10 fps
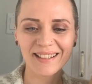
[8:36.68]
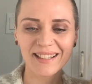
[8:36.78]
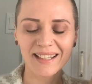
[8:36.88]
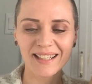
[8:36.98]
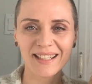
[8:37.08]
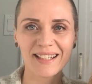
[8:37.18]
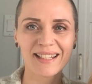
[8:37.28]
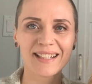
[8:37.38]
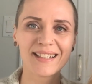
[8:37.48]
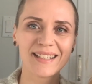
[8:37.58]

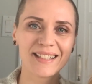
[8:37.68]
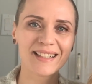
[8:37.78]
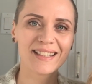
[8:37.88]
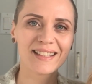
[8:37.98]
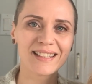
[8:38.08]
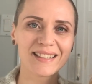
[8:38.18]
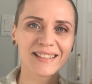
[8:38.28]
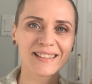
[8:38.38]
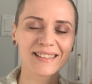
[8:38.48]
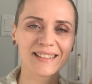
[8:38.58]

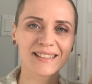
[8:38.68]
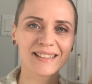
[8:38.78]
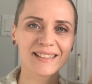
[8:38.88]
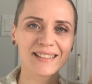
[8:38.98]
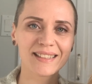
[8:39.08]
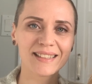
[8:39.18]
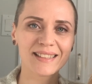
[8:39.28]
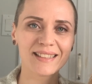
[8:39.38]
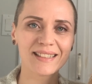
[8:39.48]
(not speaking)